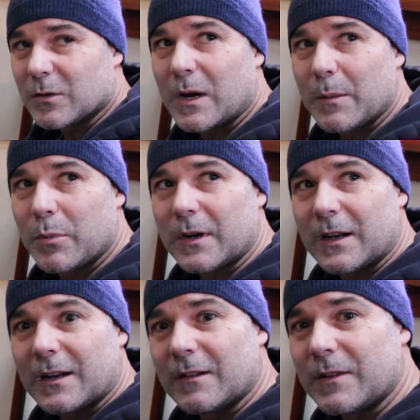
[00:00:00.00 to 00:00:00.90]
So why put
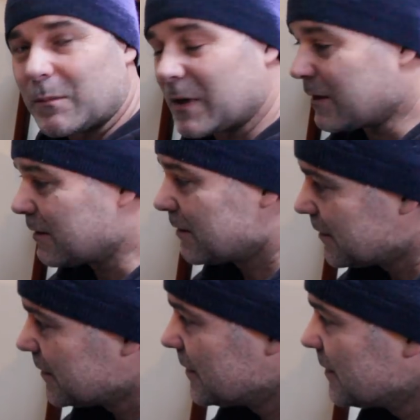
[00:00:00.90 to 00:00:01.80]
it in if I'm gonna
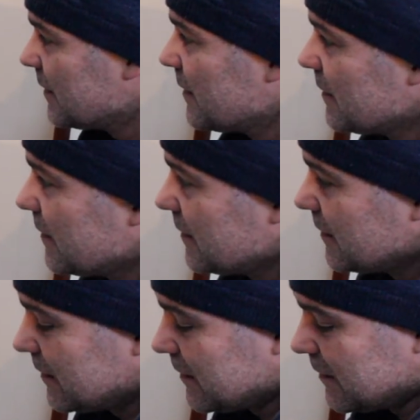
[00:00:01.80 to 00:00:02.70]

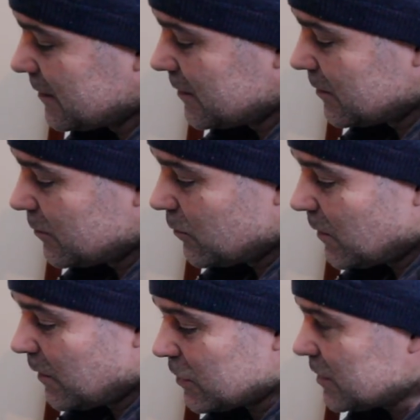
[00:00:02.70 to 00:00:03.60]
uh,
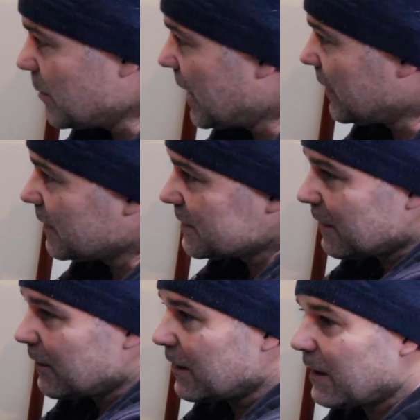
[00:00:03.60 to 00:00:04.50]
eventually paint this
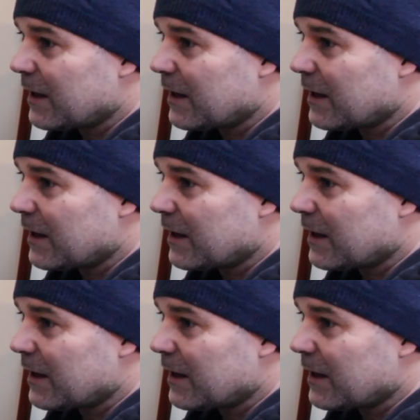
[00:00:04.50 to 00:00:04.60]
area